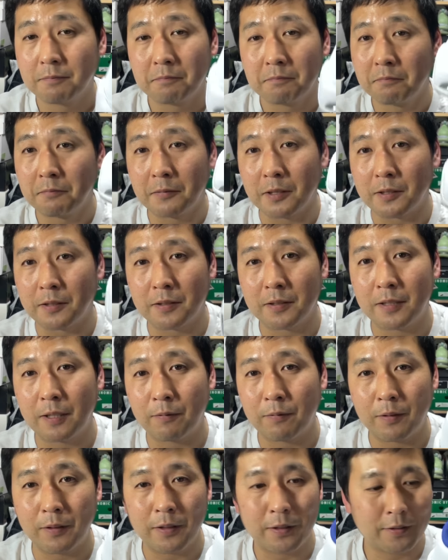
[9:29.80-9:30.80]
this is
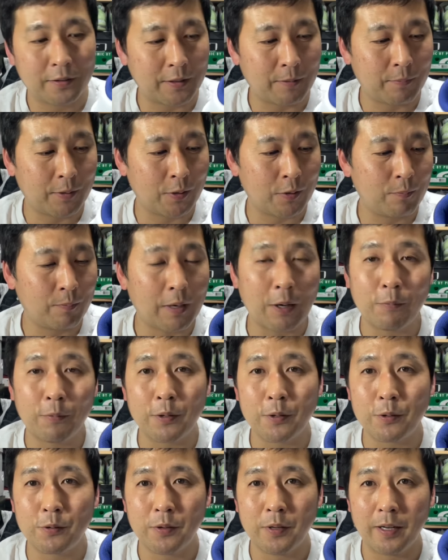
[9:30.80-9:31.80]
definitely something you might want
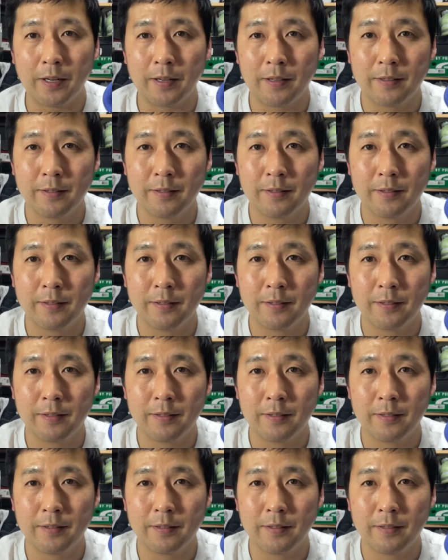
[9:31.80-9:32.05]
to try.